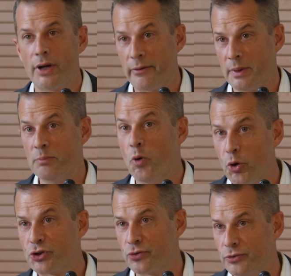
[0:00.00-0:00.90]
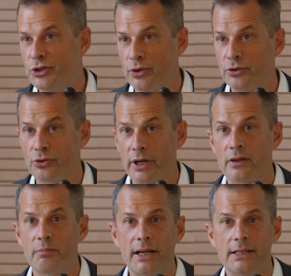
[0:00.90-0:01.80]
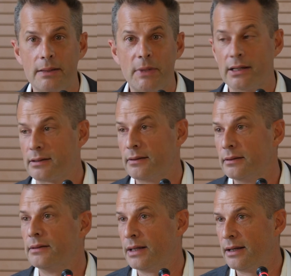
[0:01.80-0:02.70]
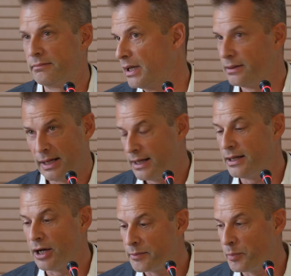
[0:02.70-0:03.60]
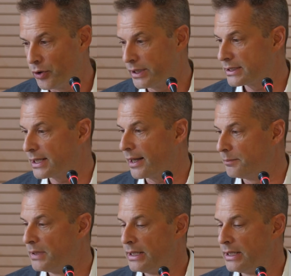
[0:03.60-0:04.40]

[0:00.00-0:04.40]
have been more true during the pandemic than any other point in time.